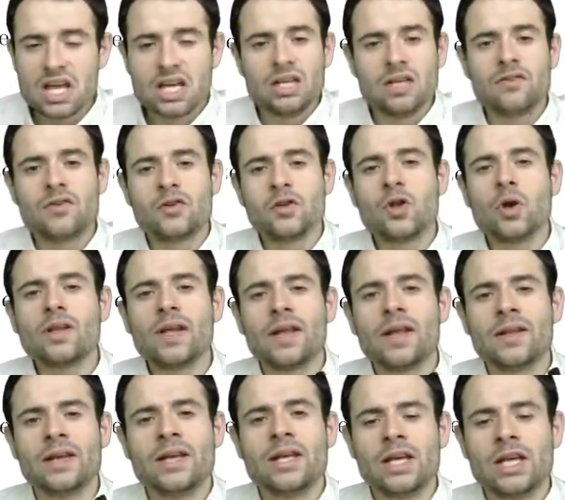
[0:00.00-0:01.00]
If you don't get
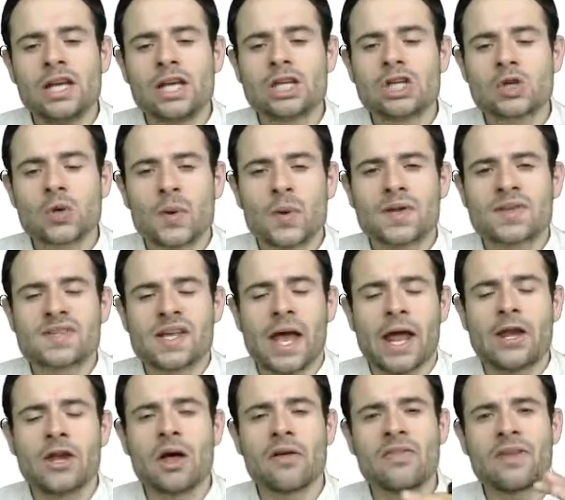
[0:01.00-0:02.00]
any insurance and
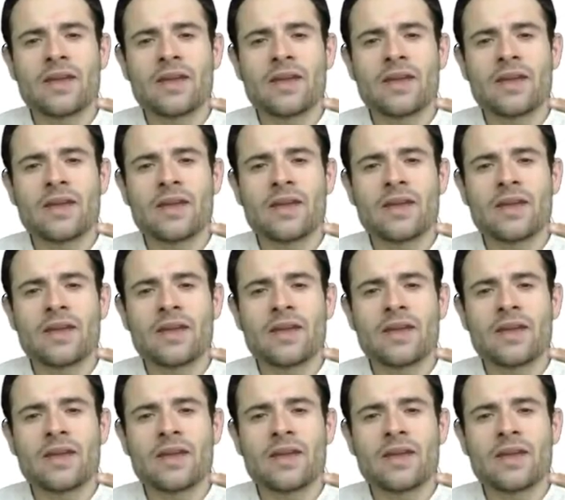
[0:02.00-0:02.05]
nothing